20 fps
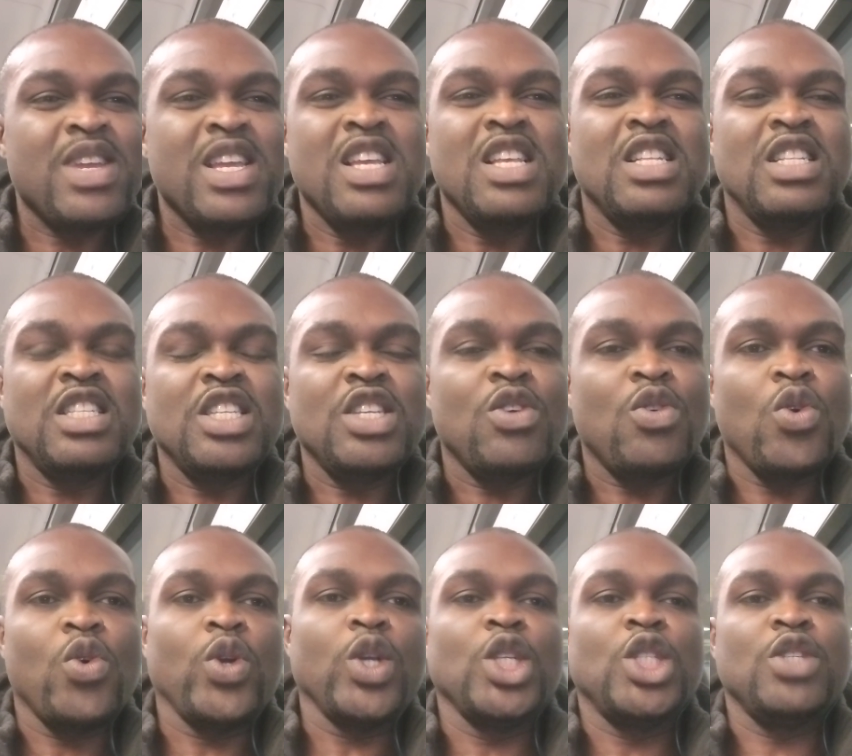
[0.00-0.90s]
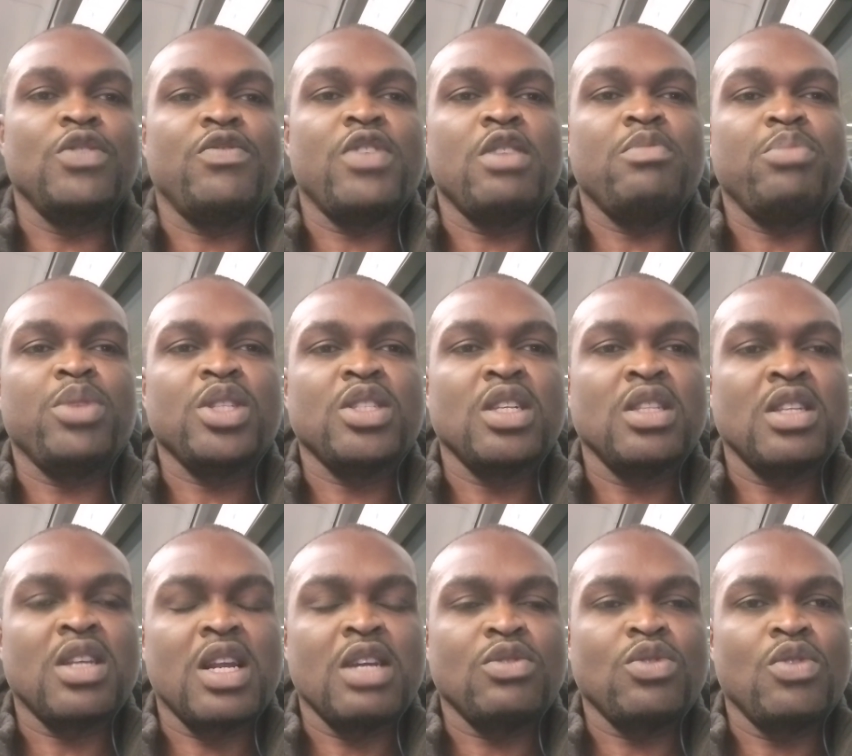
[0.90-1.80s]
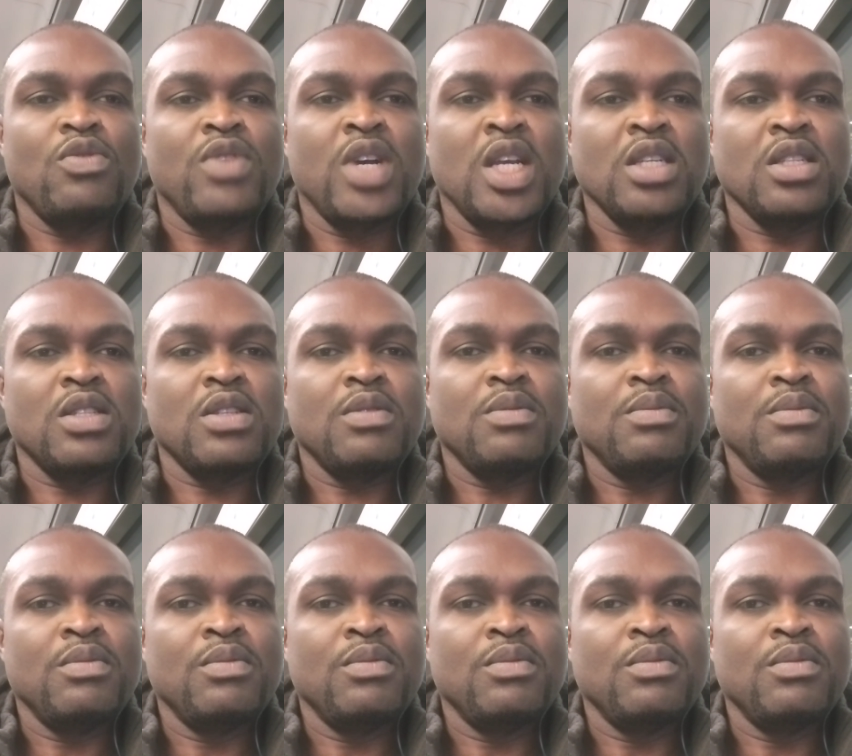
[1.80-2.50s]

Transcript: 80 or 85% right over it.